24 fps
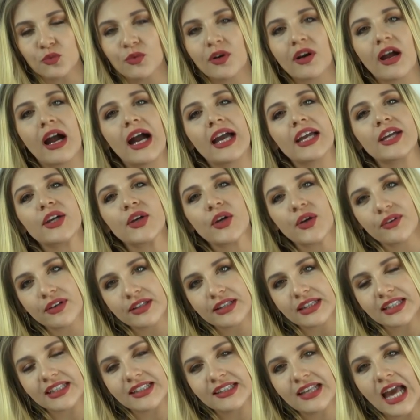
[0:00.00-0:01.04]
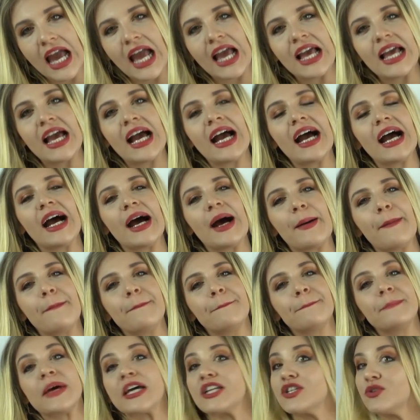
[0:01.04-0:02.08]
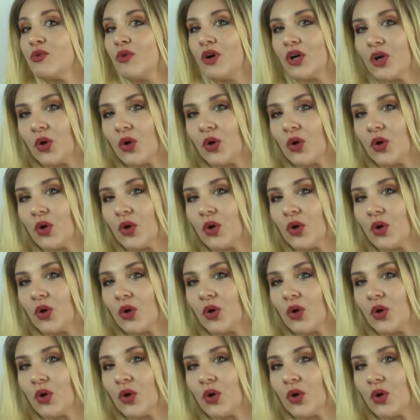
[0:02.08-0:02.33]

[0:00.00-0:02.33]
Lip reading: where I currently do